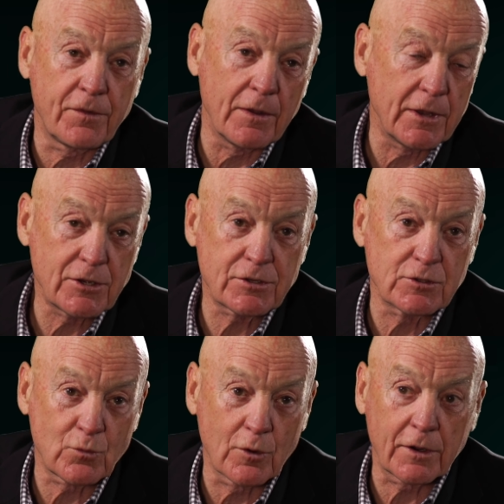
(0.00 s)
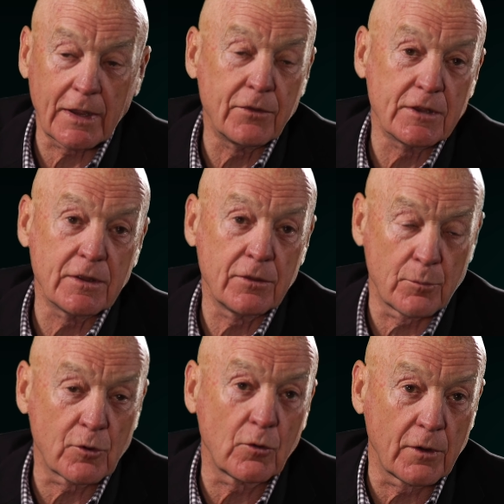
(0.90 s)
foundation's work and the
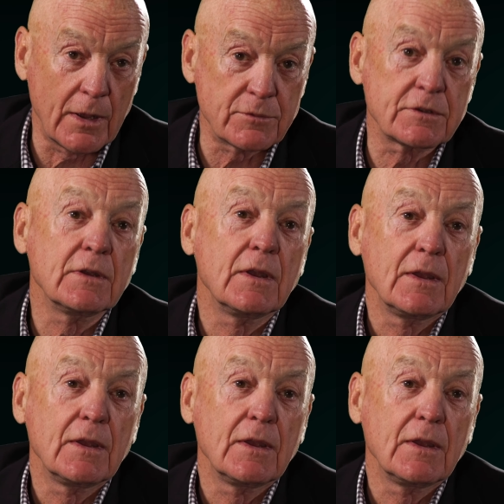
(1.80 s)
programs